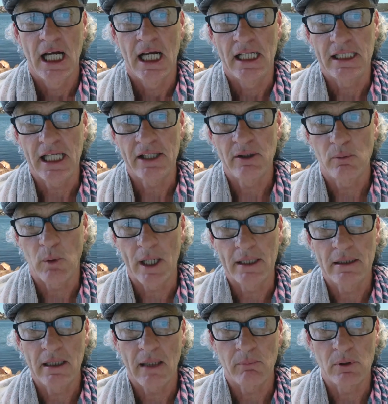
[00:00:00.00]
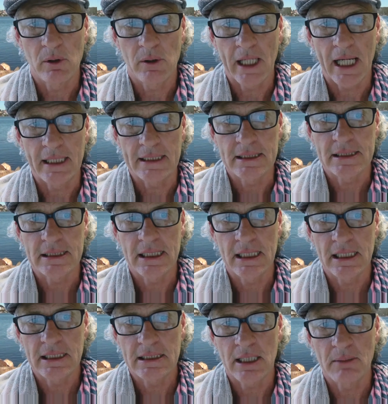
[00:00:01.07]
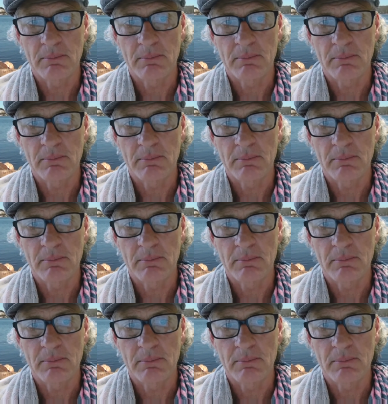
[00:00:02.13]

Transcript: And the other one that we'll look at is C. So